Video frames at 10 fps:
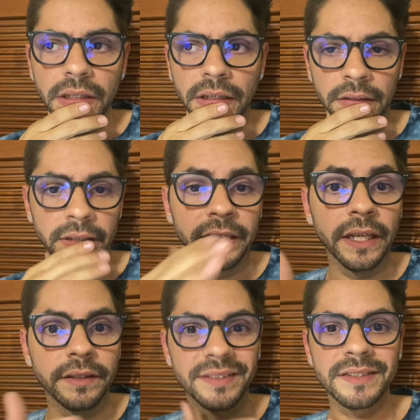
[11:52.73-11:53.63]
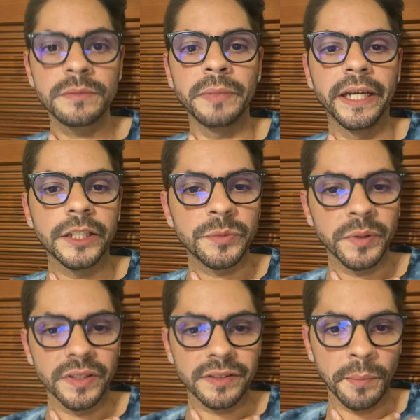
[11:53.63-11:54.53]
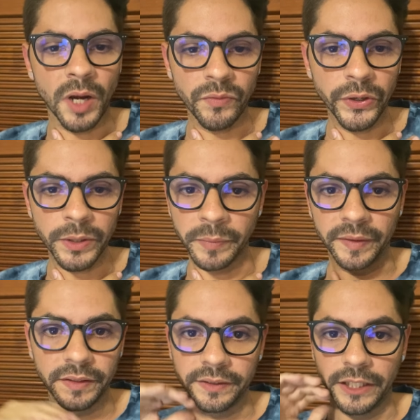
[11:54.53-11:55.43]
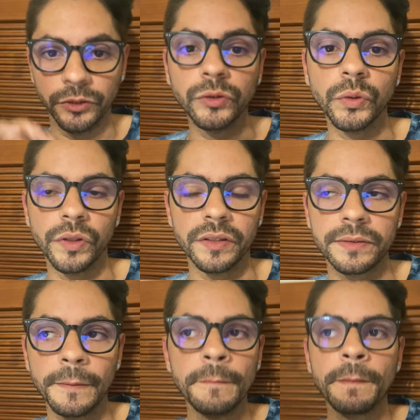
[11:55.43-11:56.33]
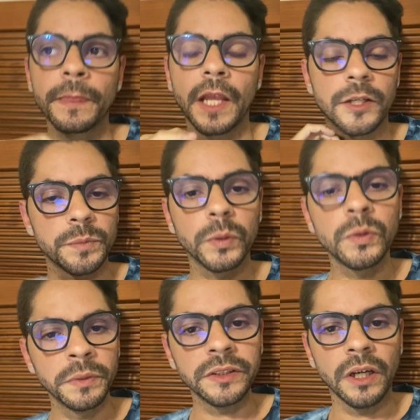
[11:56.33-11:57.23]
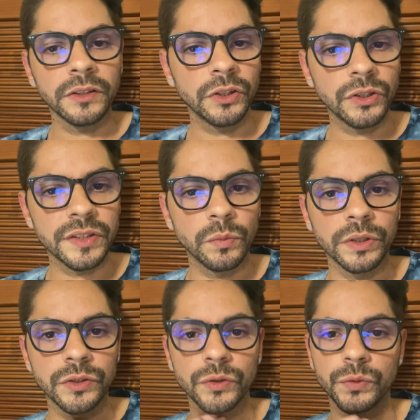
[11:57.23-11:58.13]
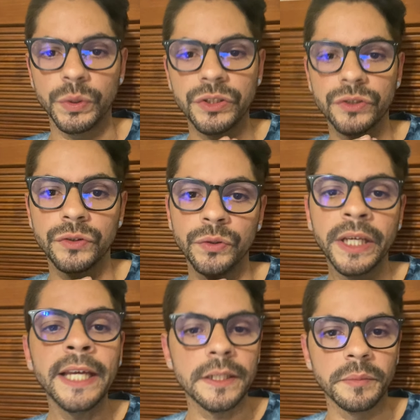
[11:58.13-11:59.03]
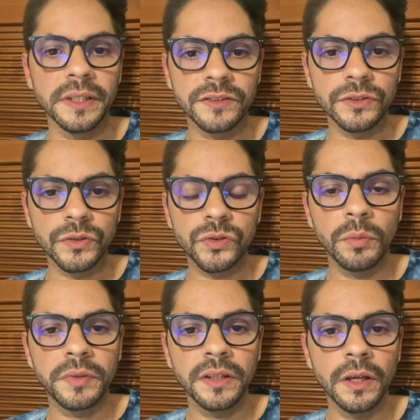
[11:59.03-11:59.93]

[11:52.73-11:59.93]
And again, this is my experience. I'm not recommending that you do this. I spoke to my doctor because I wanted to switch to cannabis, something